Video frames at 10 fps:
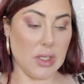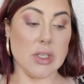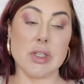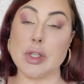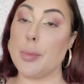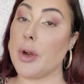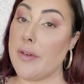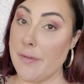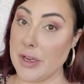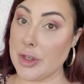super
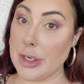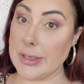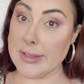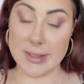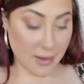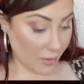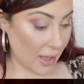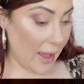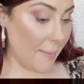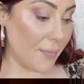efficient.
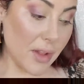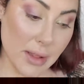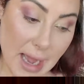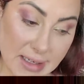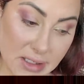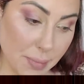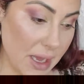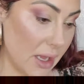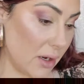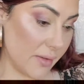Okay. The last
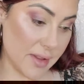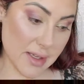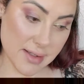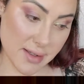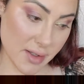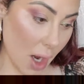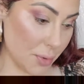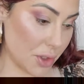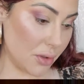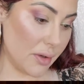bit, this is
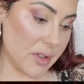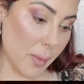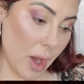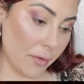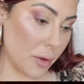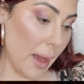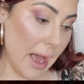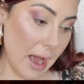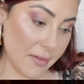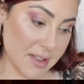optional as well. If you
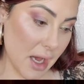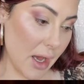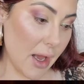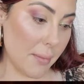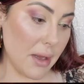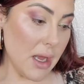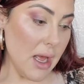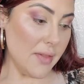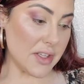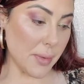have time,
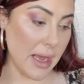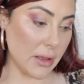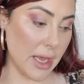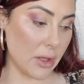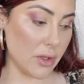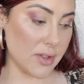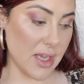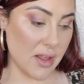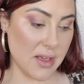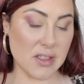that's why I like looks
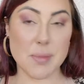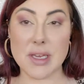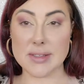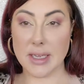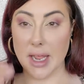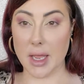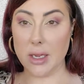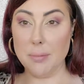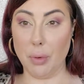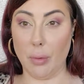like this, because at
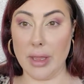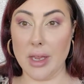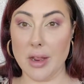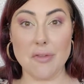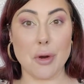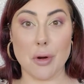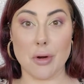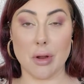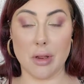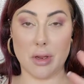any point, if
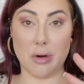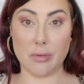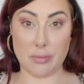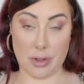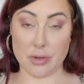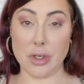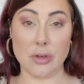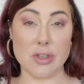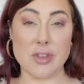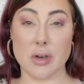your
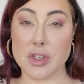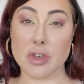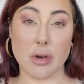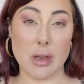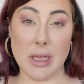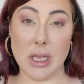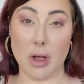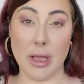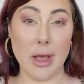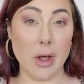children start screaming,
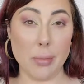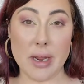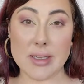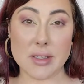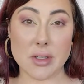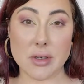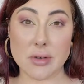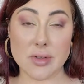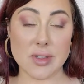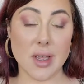all hell breaks
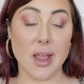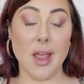loose.